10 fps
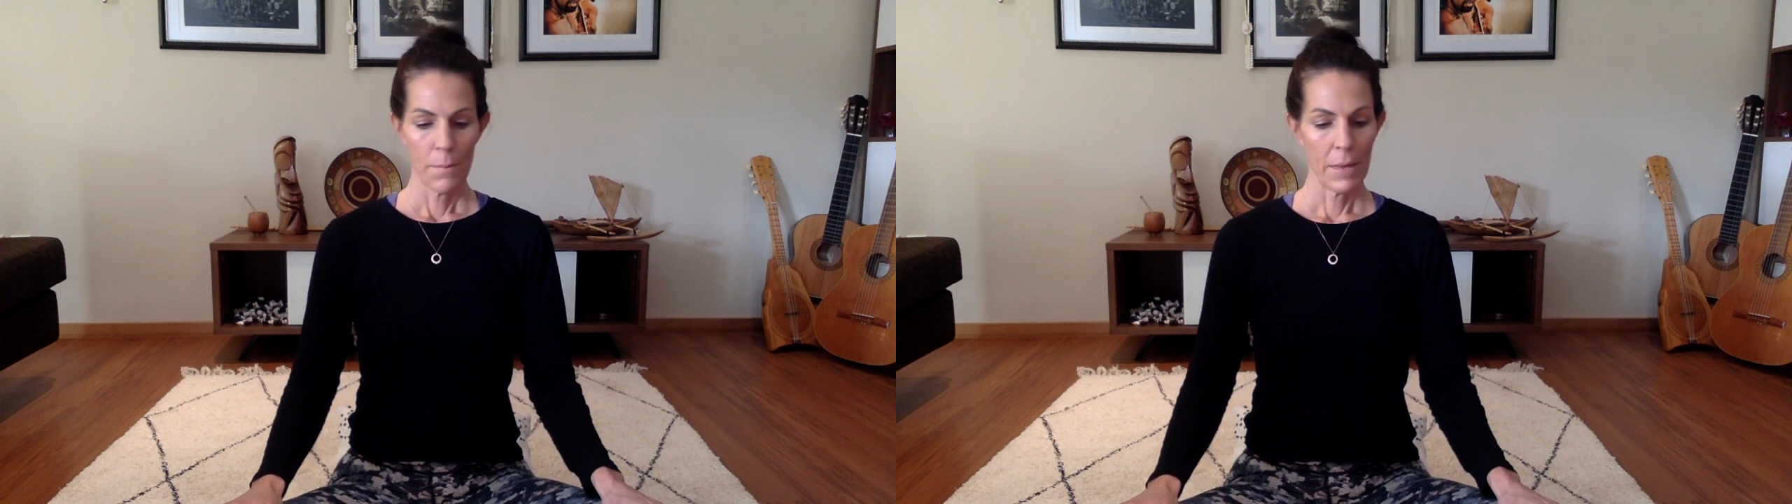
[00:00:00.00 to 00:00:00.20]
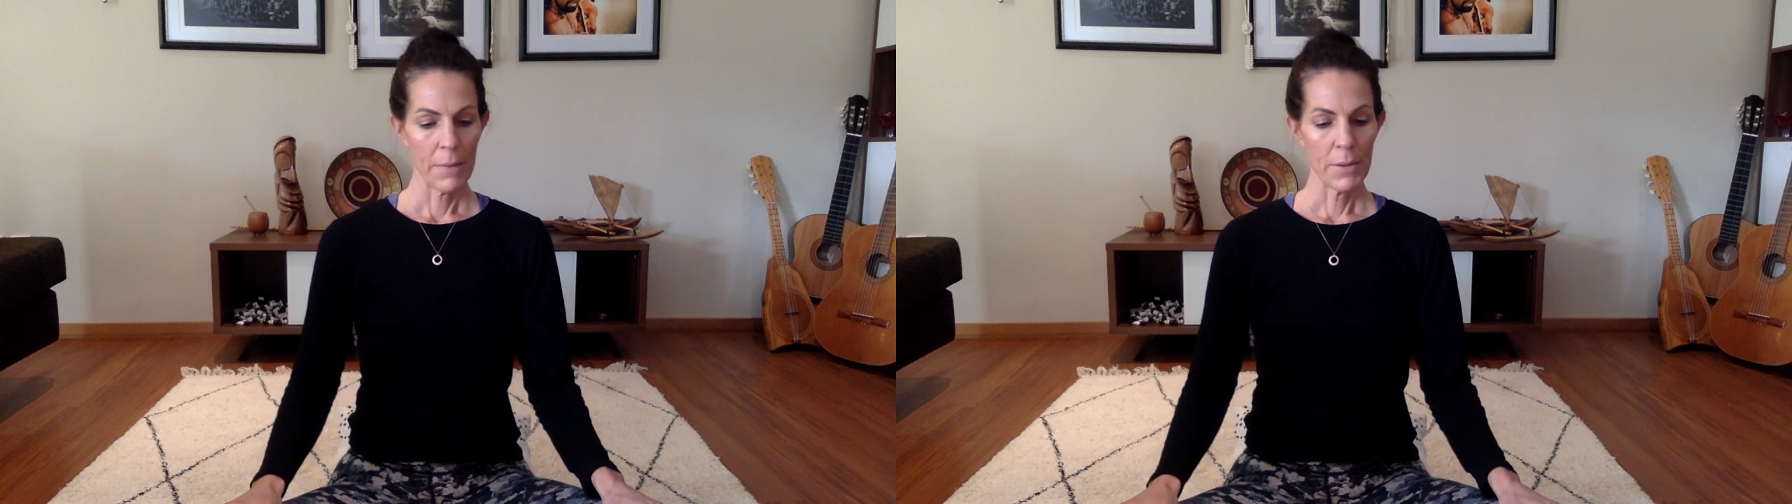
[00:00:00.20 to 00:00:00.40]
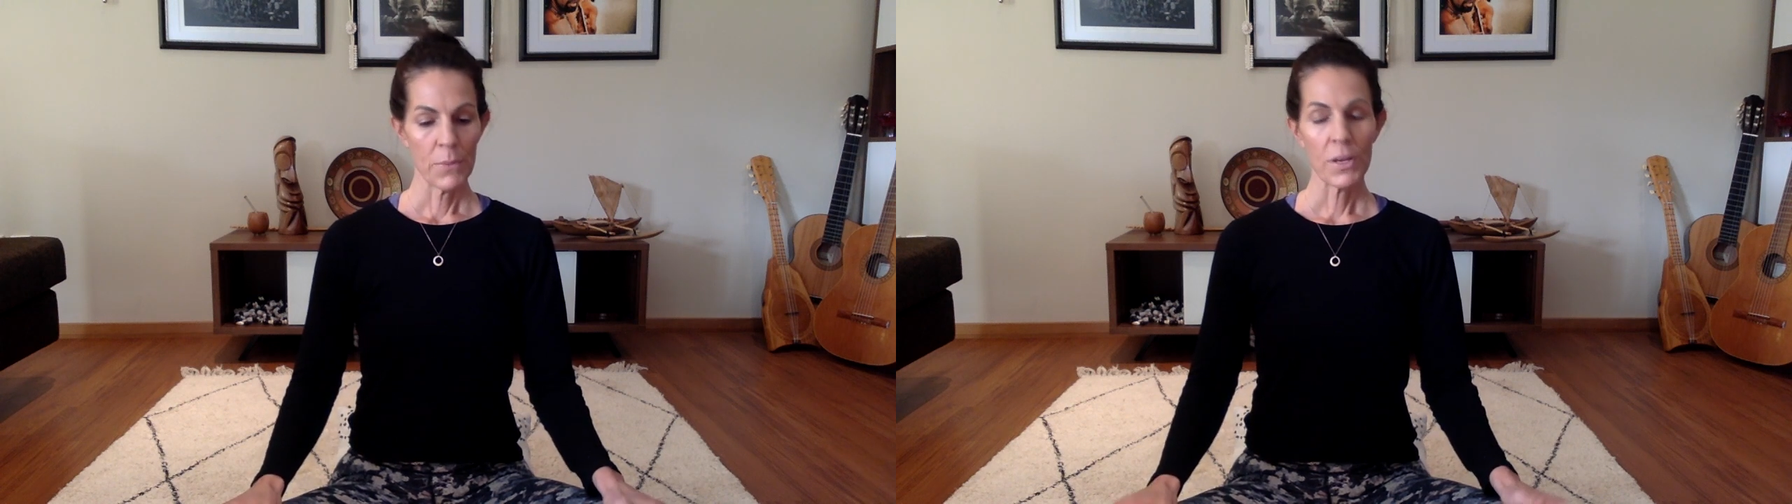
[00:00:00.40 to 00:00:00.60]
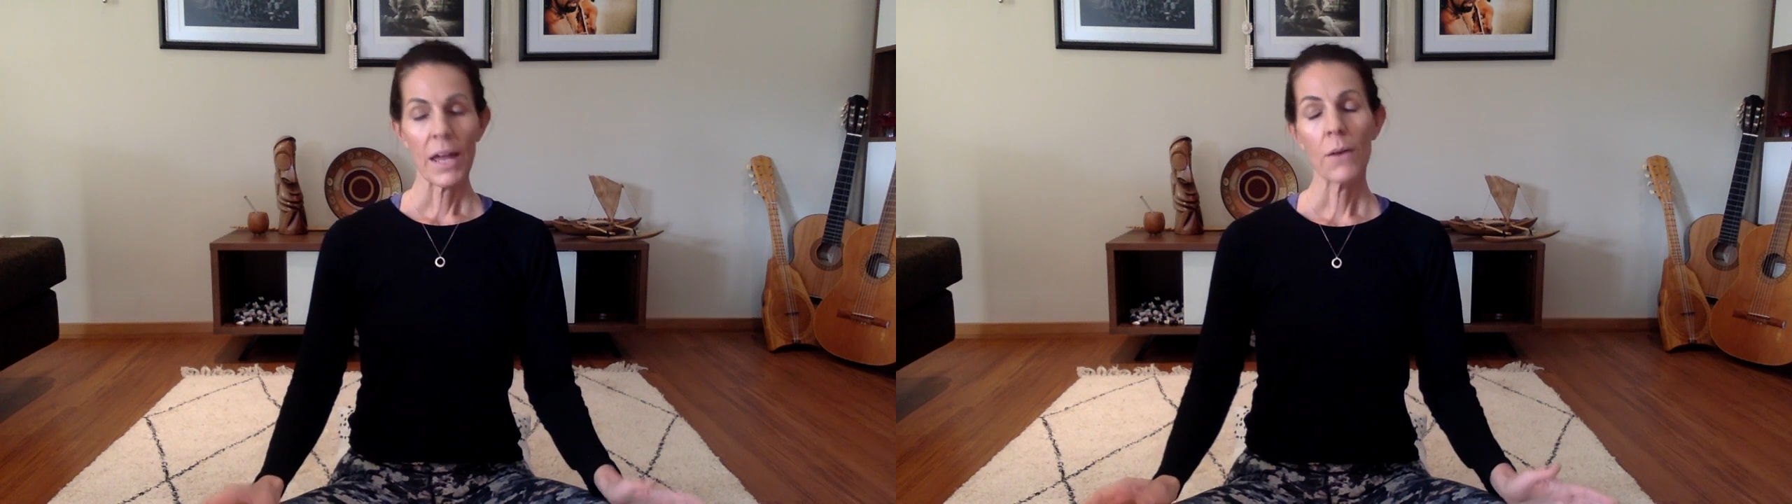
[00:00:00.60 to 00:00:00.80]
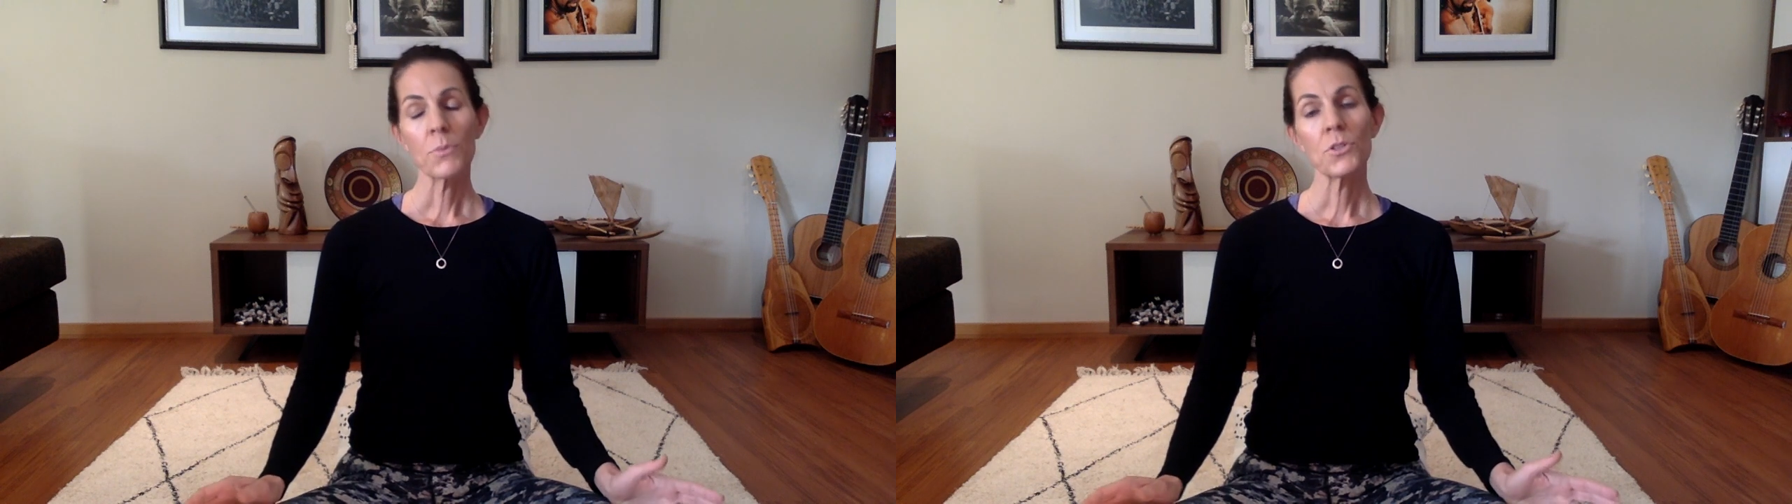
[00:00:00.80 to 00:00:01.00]
Maybe it would
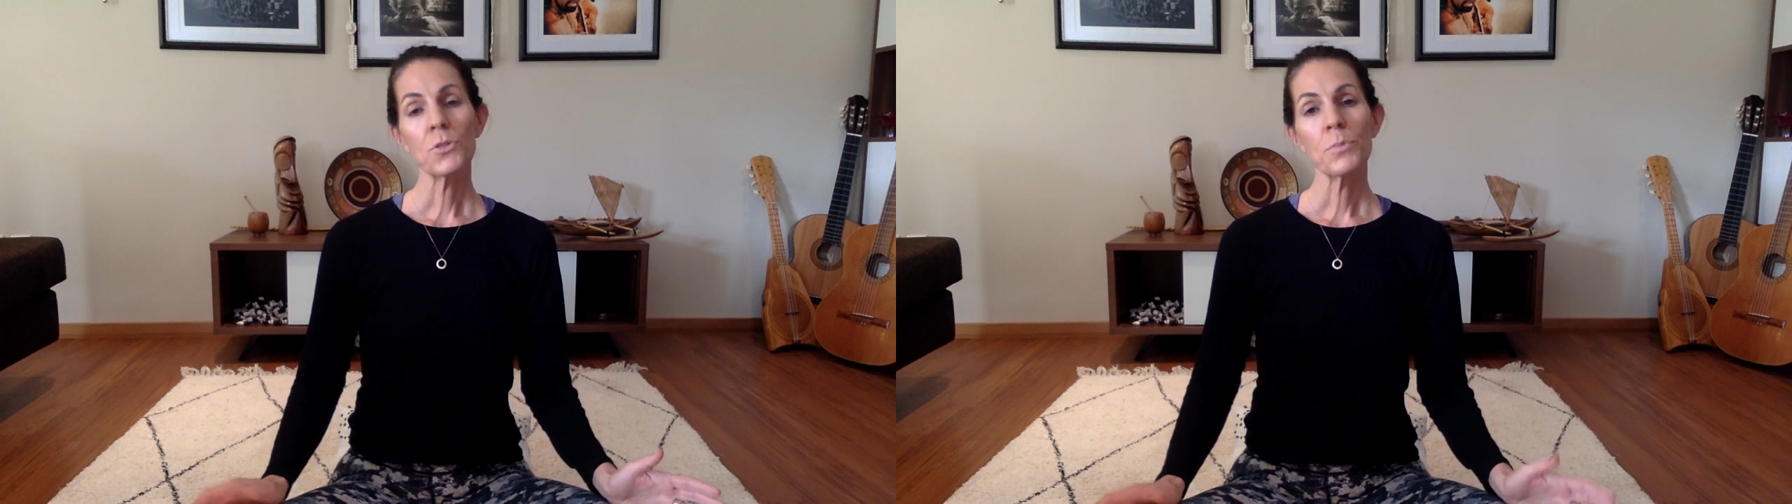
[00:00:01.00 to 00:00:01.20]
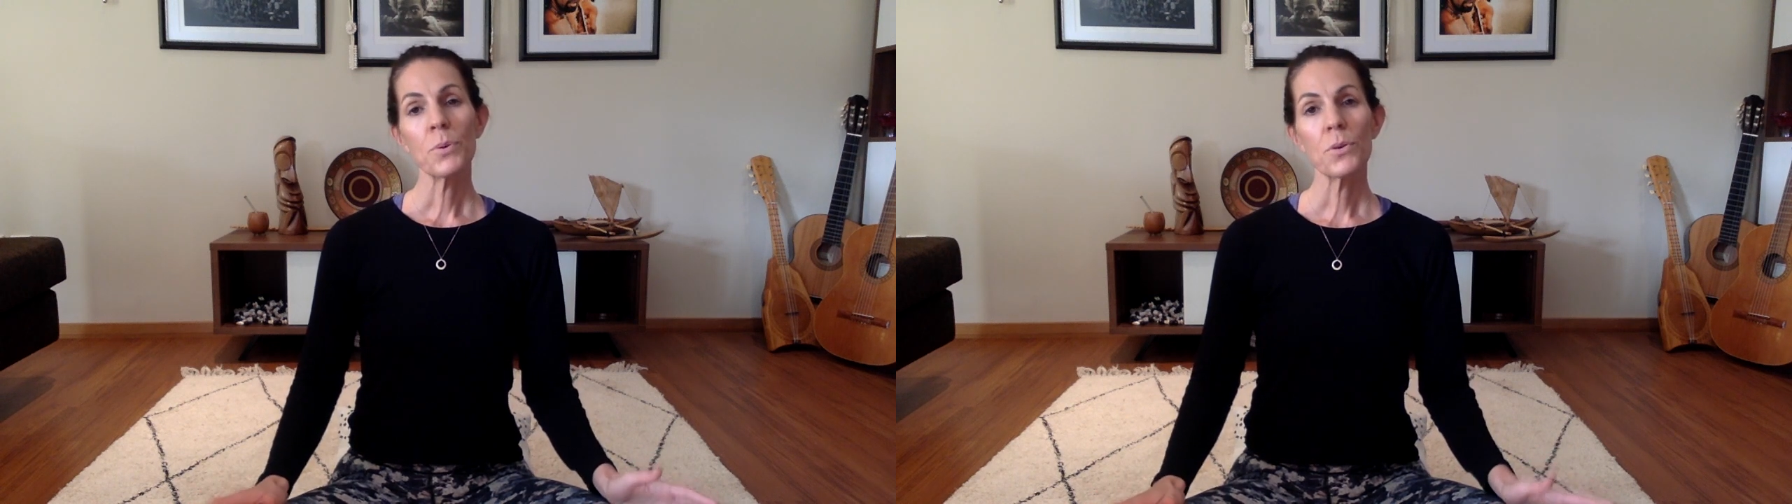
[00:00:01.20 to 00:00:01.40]
help to